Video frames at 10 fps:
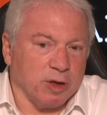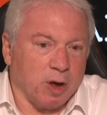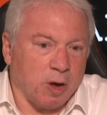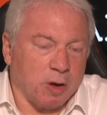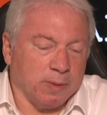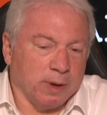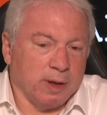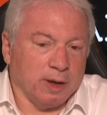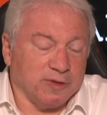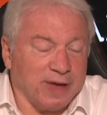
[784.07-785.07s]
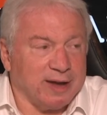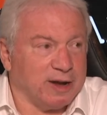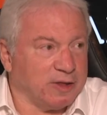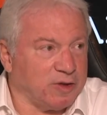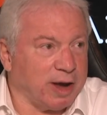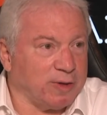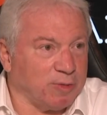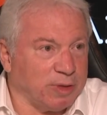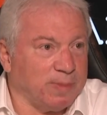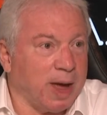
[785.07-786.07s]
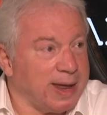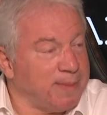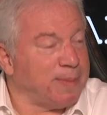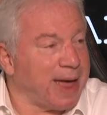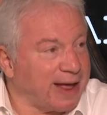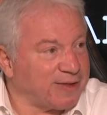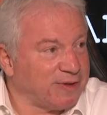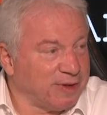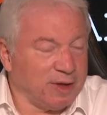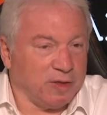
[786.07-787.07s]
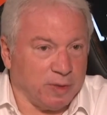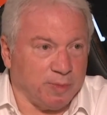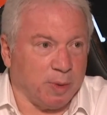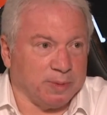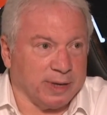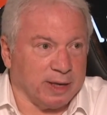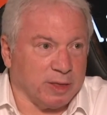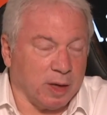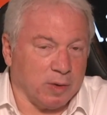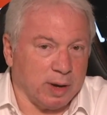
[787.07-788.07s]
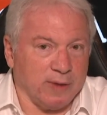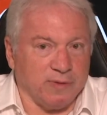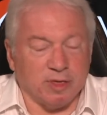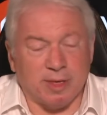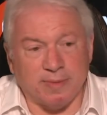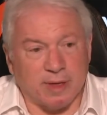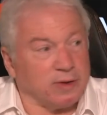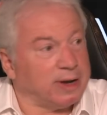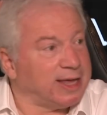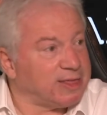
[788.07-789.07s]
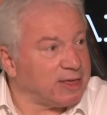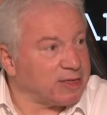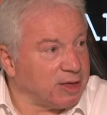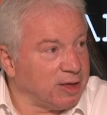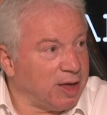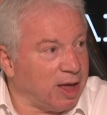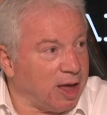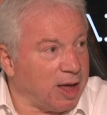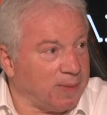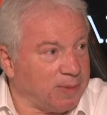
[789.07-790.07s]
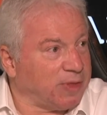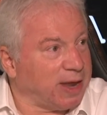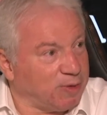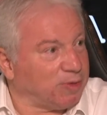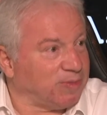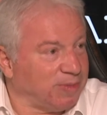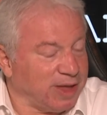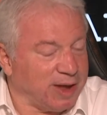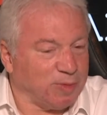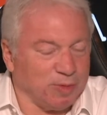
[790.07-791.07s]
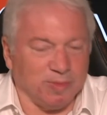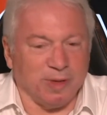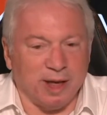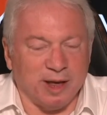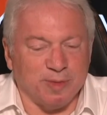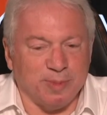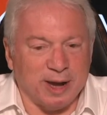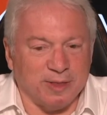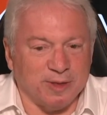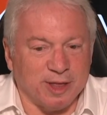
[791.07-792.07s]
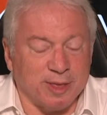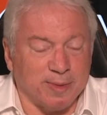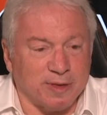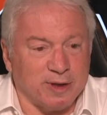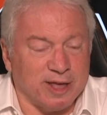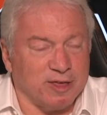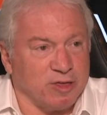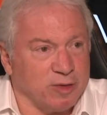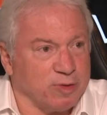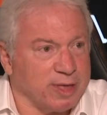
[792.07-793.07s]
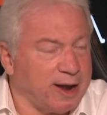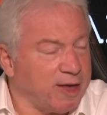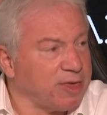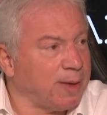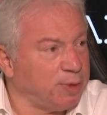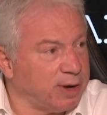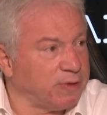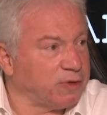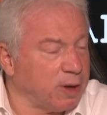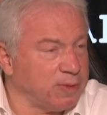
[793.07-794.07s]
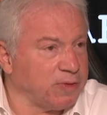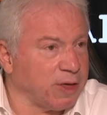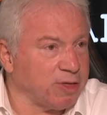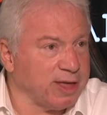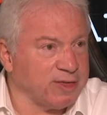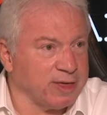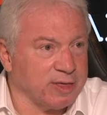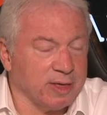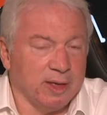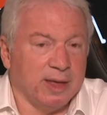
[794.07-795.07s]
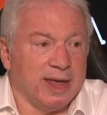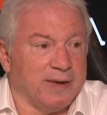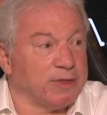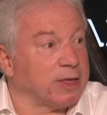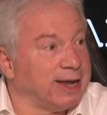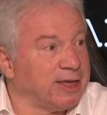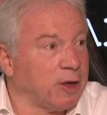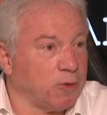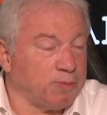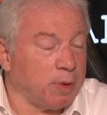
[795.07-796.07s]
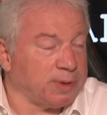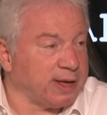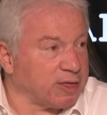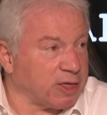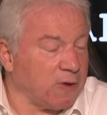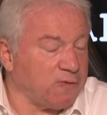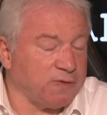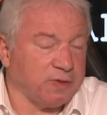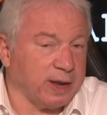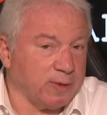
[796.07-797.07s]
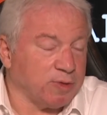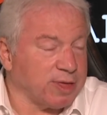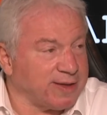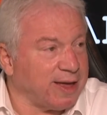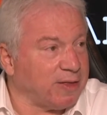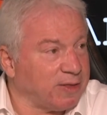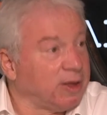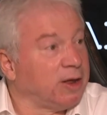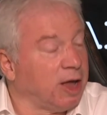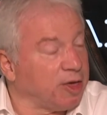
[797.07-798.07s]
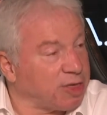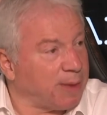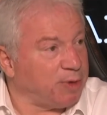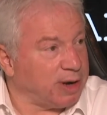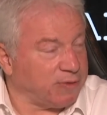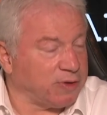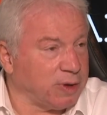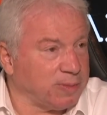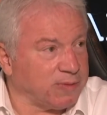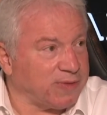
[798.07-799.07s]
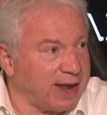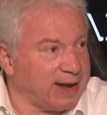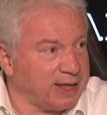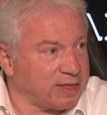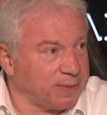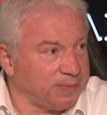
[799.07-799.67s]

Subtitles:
are contained in the title that might impact the property. So if it's subject to leases, then it will explain that it's subject to leases, and it will set out a summary of the terms of those leases. If it's a leasehold property itself, then it will set out a summary of the terms of that lease.